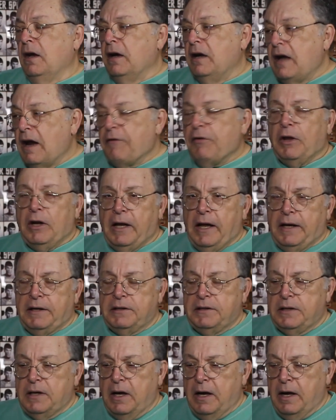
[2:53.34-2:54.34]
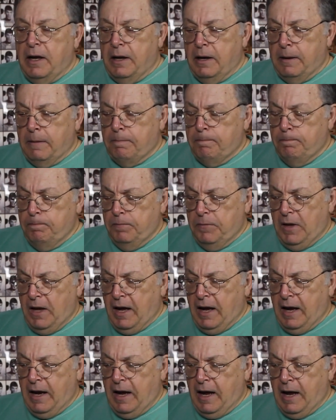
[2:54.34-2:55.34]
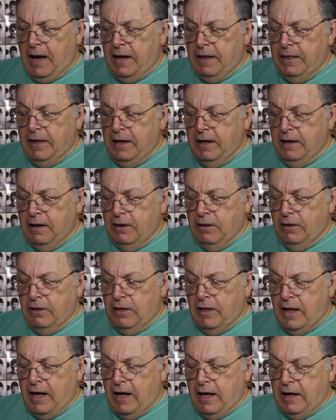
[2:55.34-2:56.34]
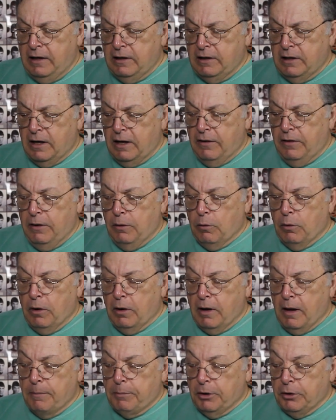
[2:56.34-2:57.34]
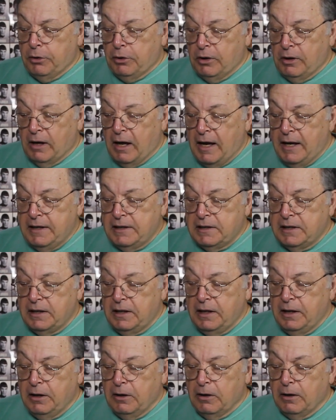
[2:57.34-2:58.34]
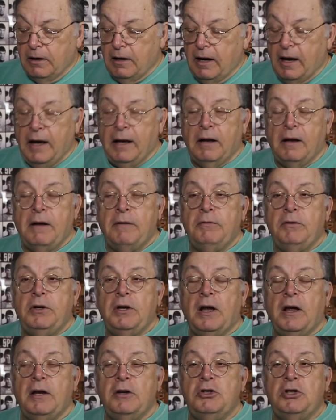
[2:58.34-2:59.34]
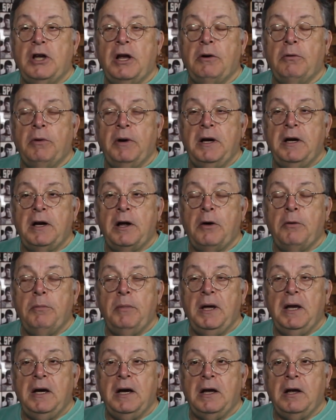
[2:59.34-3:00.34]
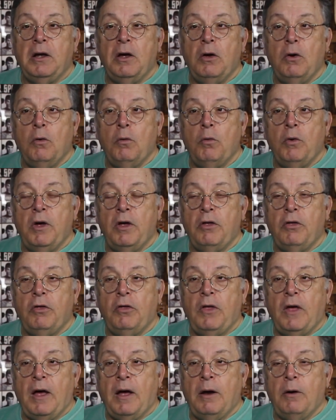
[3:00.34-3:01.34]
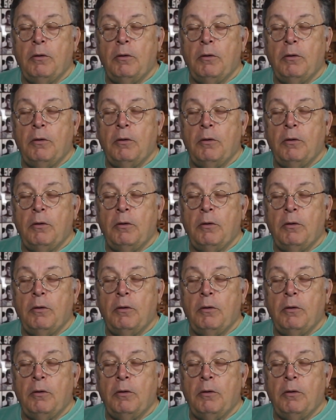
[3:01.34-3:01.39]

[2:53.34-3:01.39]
Nevertheless, um, I, I, think that uh, there were a couple of good lines in there. I loved uh, Jet Reno meeting with uh,